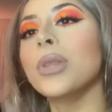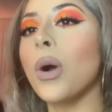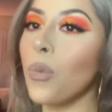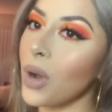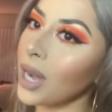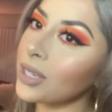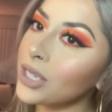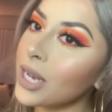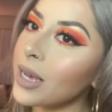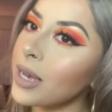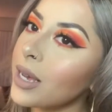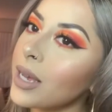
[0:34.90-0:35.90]
Don't watch
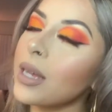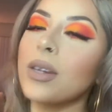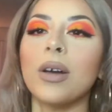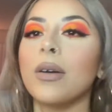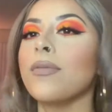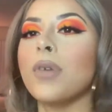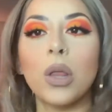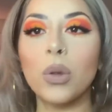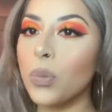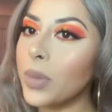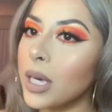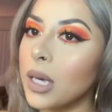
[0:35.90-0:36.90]
it.
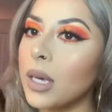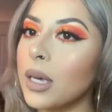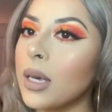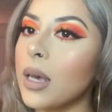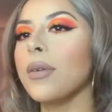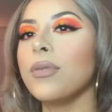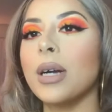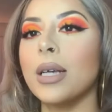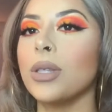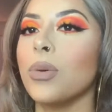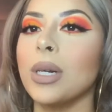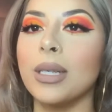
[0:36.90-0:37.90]
Unfollow me. If you
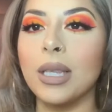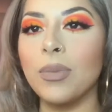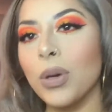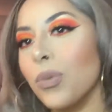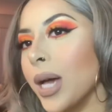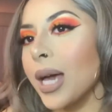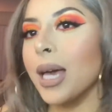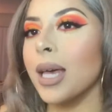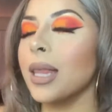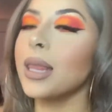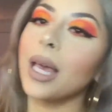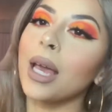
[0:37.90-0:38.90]
guys don't want to see me
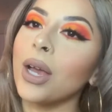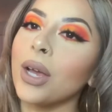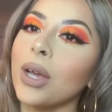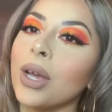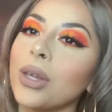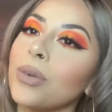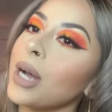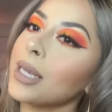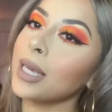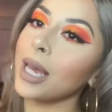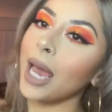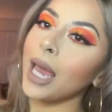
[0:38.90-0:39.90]
win, then you guys
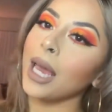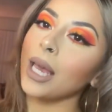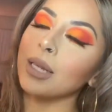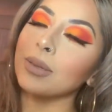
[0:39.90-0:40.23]
can hate.